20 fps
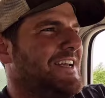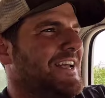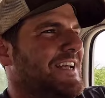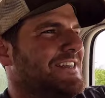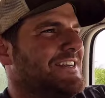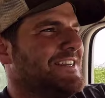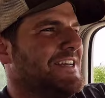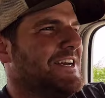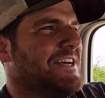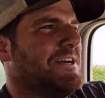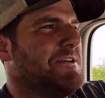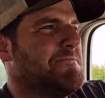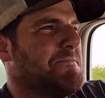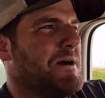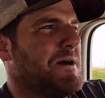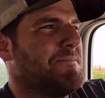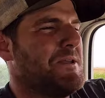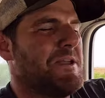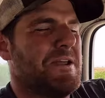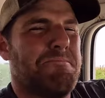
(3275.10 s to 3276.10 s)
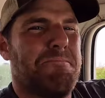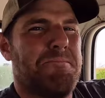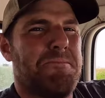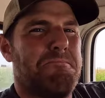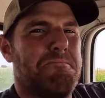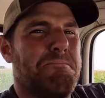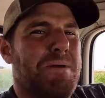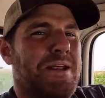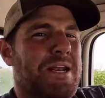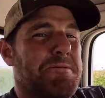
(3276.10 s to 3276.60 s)
and it might be a
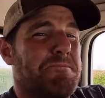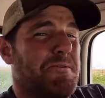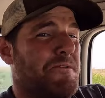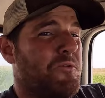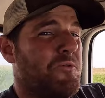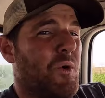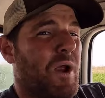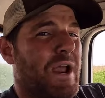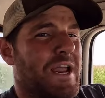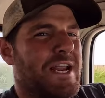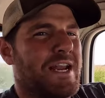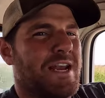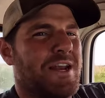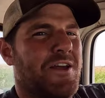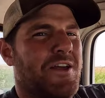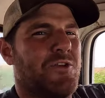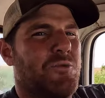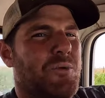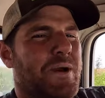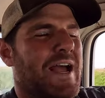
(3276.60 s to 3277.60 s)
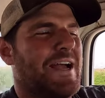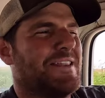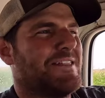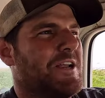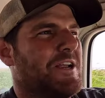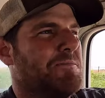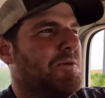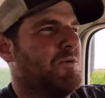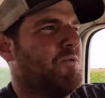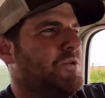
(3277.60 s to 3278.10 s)
minute before I get another one out
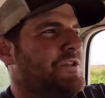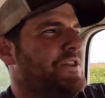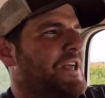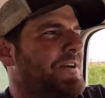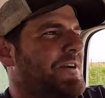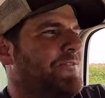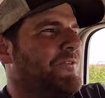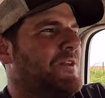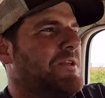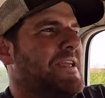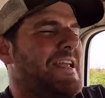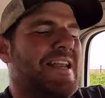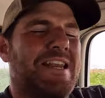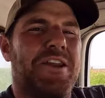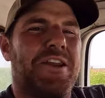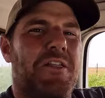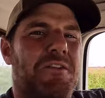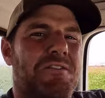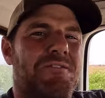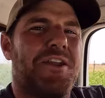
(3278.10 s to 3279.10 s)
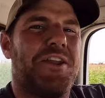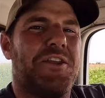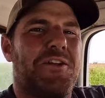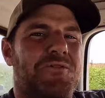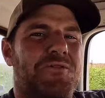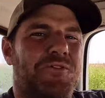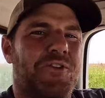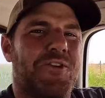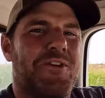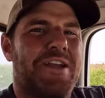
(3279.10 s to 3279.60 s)
there, but we'll definitely get another
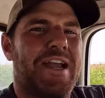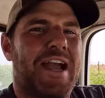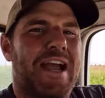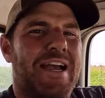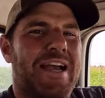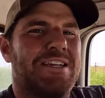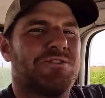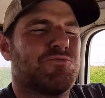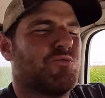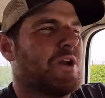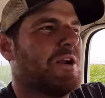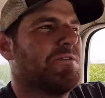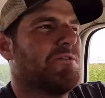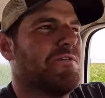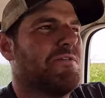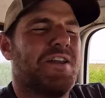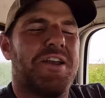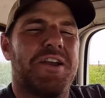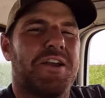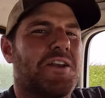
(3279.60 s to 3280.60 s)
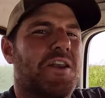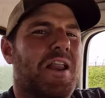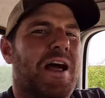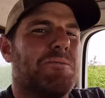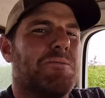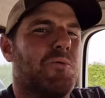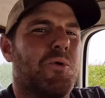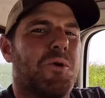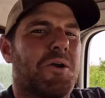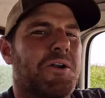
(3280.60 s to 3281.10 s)
video for you guys. Whatever vehicle
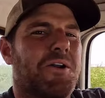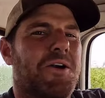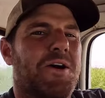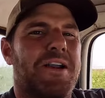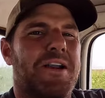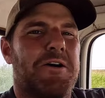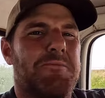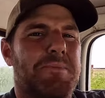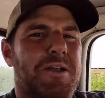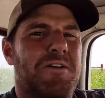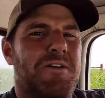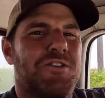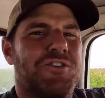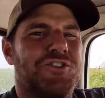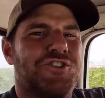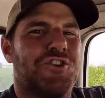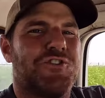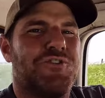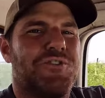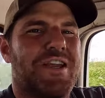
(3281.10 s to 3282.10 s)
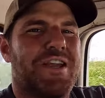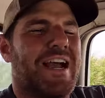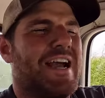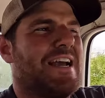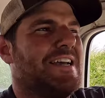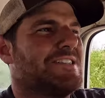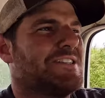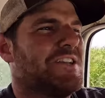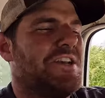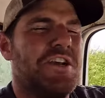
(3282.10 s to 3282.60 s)
I'm working on, I'll be able to show you
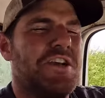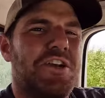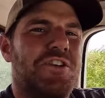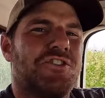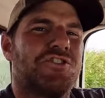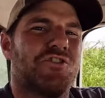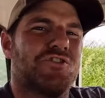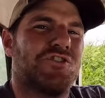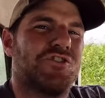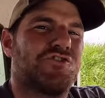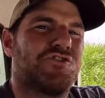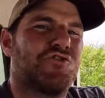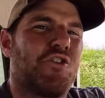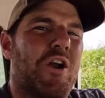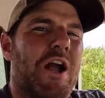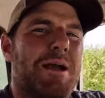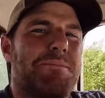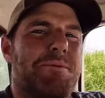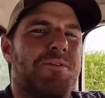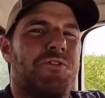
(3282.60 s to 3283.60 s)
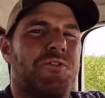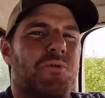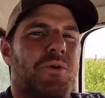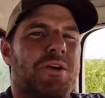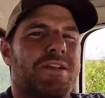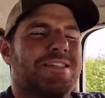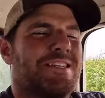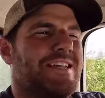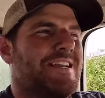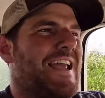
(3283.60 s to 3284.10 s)
guys. So subscribe if you
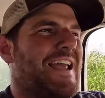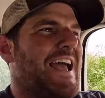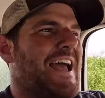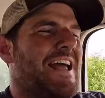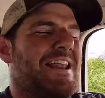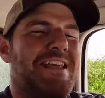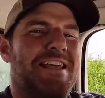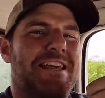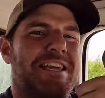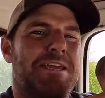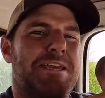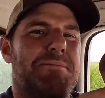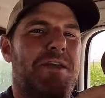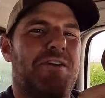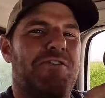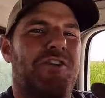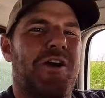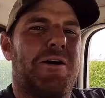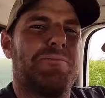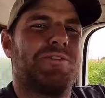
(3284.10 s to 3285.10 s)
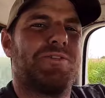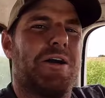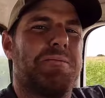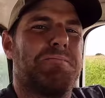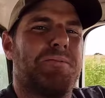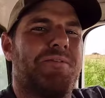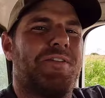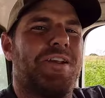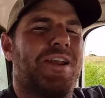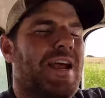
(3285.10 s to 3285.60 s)
want to see that. Give me a thumbs
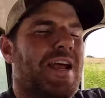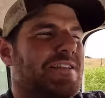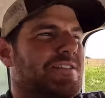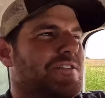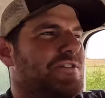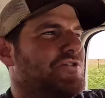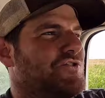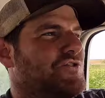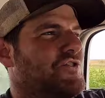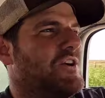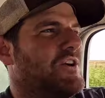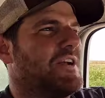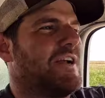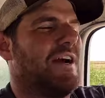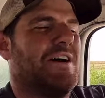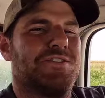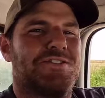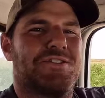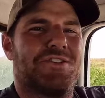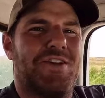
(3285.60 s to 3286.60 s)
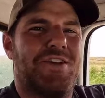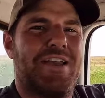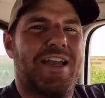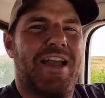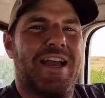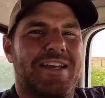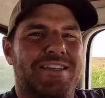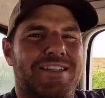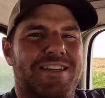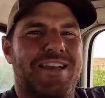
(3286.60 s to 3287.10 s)
up if you like this truck. I'll see you
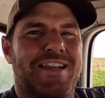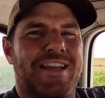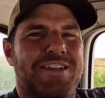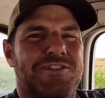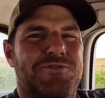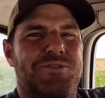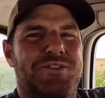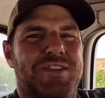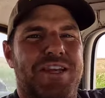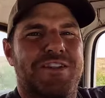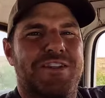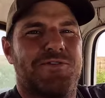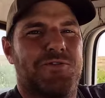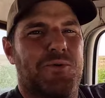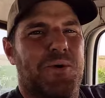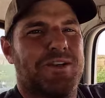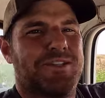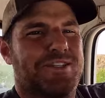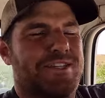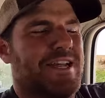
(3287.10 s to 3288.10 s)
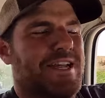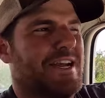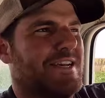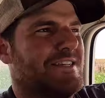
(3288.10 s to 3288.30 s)
guys in the next one. Thanks for watching,